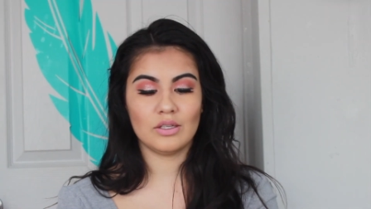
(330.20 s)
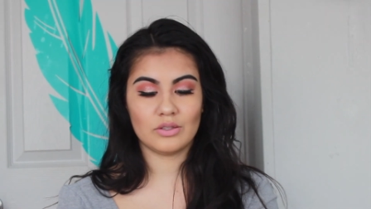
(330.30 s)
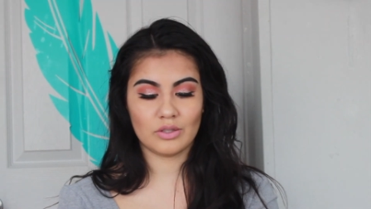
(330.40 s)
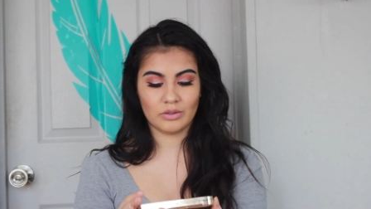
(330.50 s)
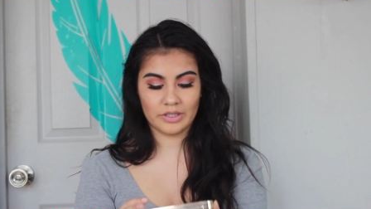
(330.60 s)

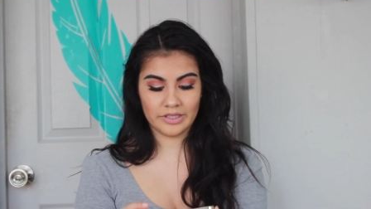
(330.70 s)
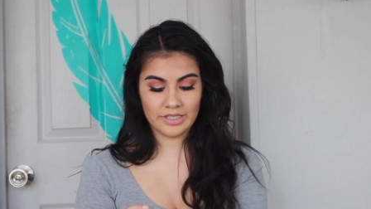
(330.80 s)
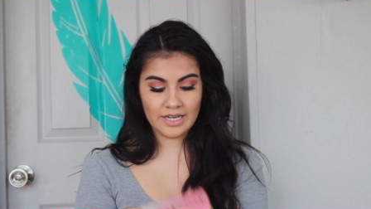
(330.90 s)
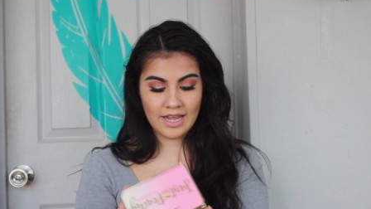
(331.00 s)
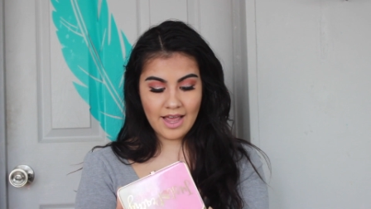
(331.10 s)
So good.
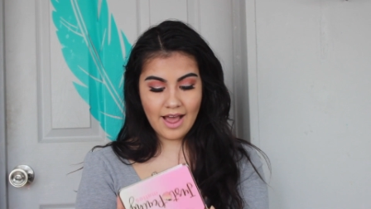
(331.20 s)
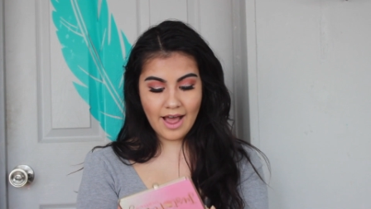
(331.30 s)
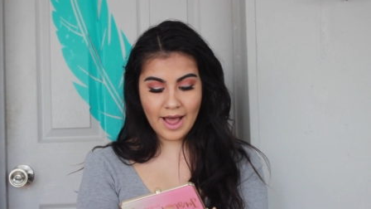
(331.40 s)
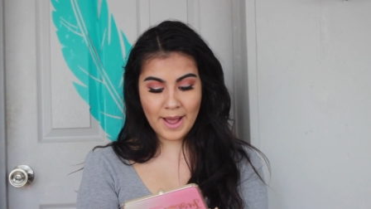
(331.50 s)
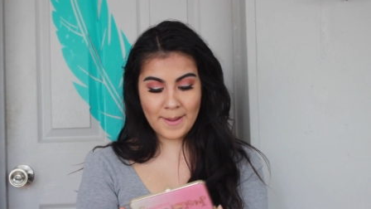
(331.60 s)

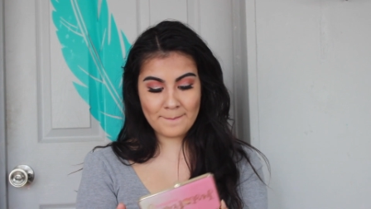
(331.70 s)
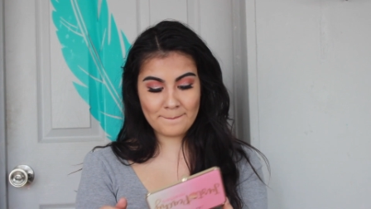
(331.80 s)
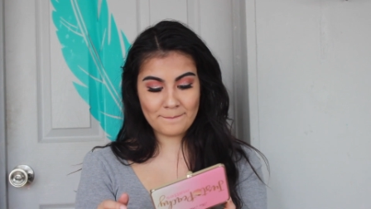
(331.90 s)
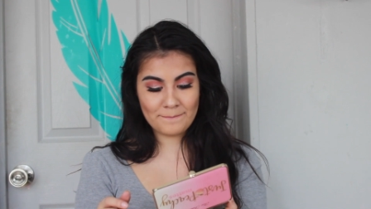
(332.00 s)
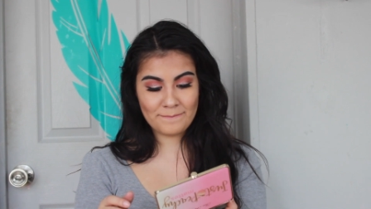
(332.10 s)
I'm
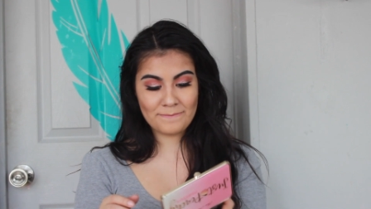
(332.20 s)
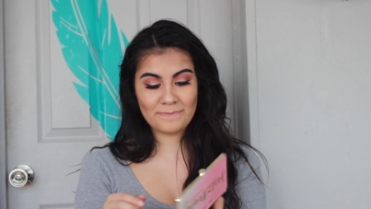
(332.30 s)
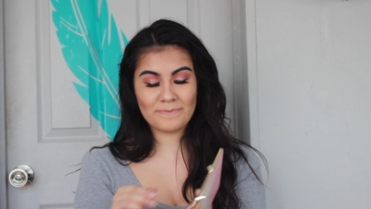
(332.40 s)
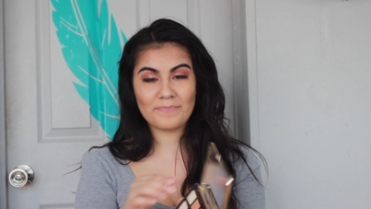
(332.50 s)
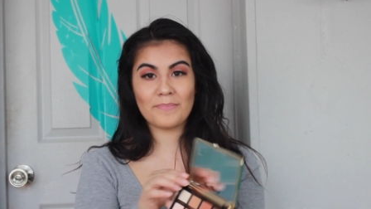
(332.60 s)

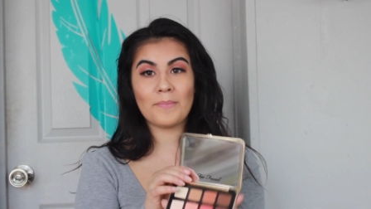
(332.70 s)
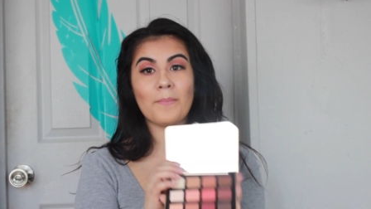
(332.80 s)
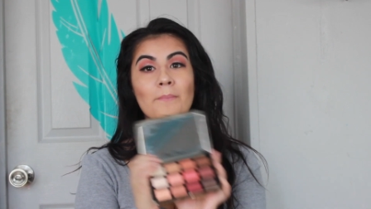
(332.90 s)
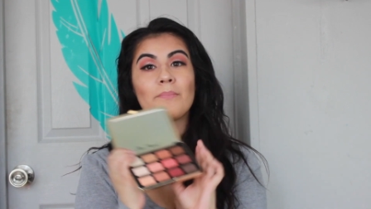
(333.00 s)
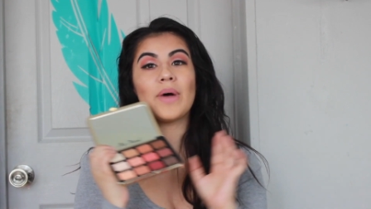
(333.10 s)

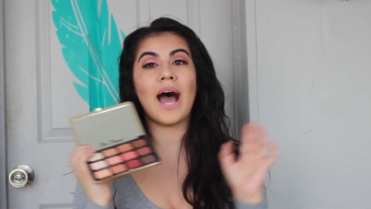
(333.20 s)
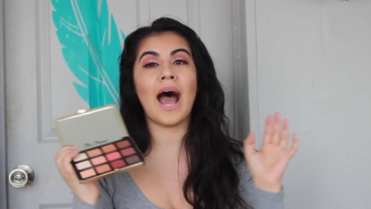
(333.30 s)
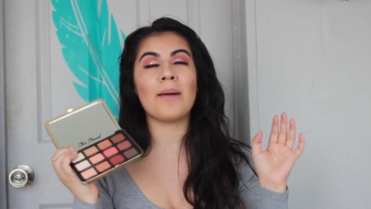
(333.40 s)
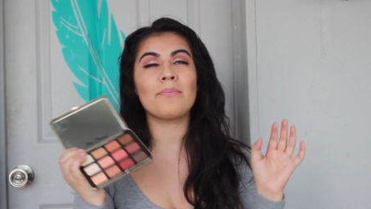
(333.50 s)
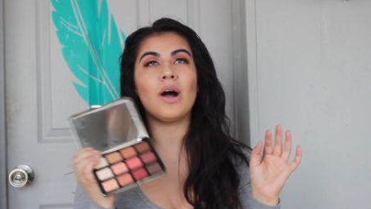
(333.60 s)

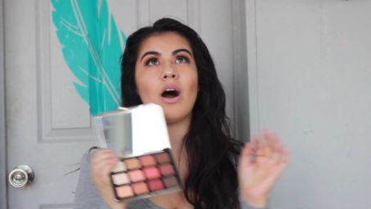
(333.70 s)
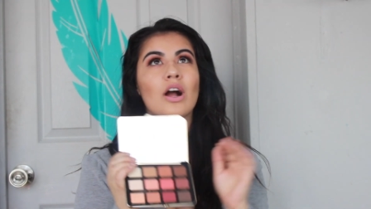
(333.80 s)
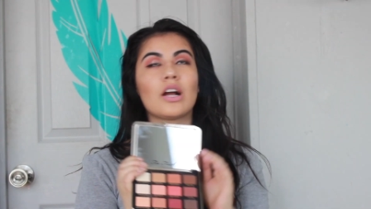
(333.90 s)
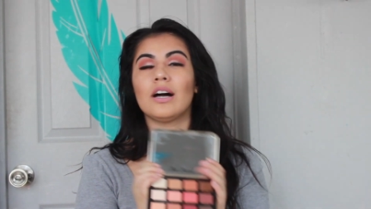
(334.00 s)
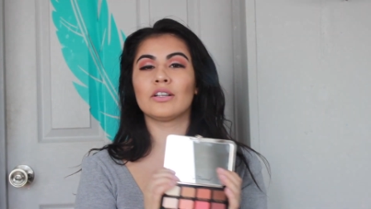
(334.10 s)

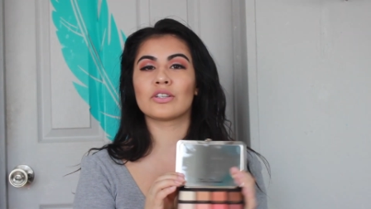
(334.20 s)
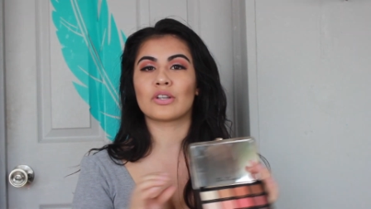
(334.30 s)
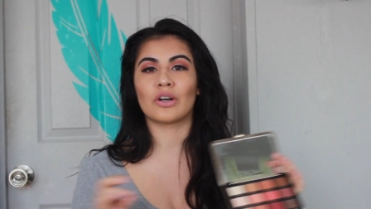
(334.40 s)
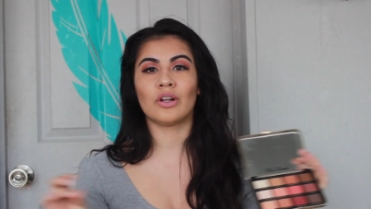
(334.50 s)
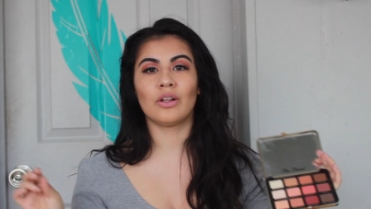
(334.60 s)
a colors
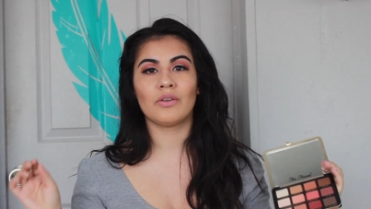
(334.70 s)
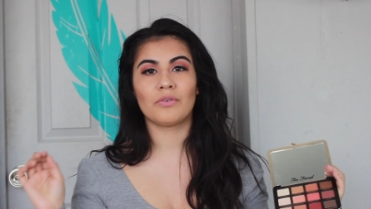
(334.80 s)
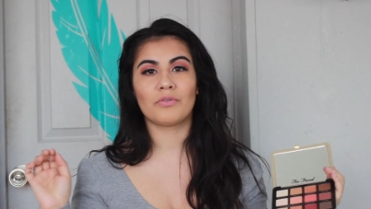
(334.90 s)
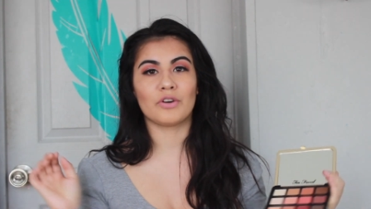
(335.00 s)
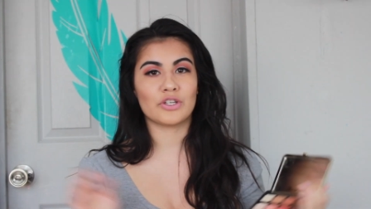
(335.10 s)
girl
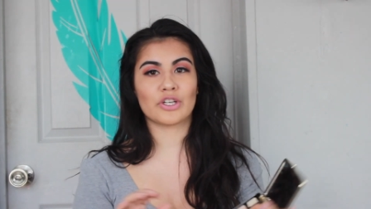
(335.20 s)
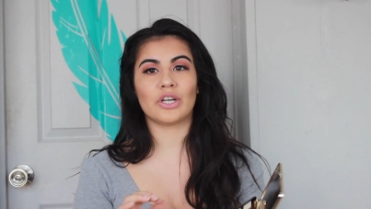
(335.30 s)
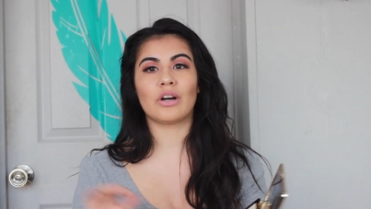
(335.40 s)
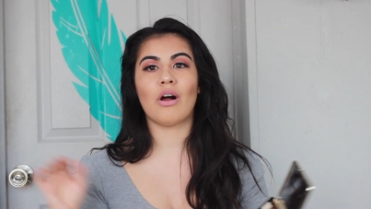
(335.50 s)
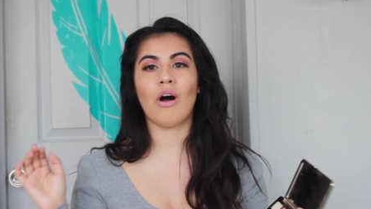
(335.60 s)
for
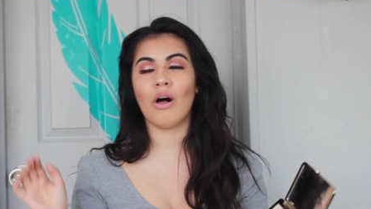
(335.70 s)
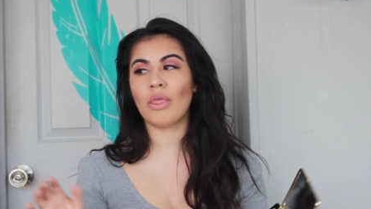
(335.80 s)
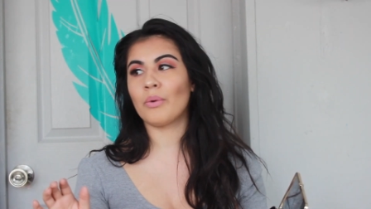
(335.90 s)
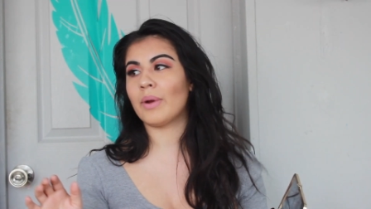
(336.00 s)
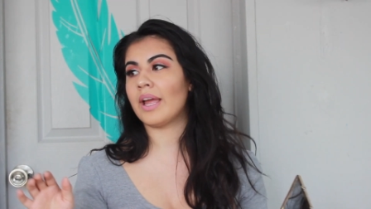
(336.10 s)
sure,
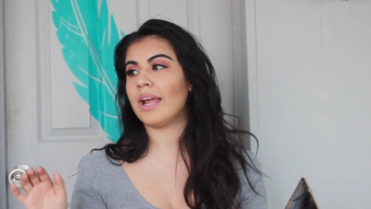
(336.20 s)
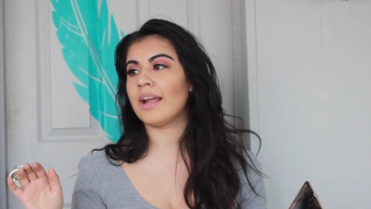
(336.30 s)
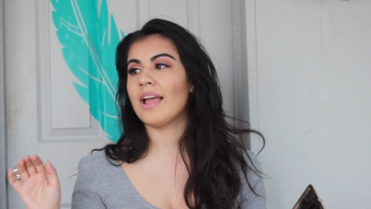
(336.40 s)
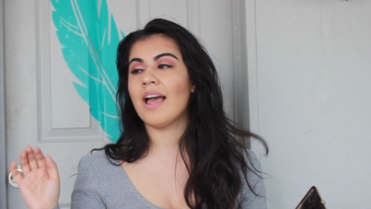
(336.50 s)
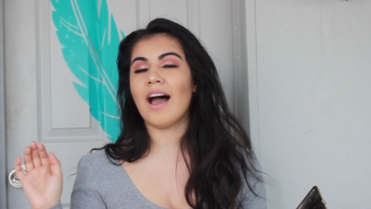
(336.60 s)
all the way.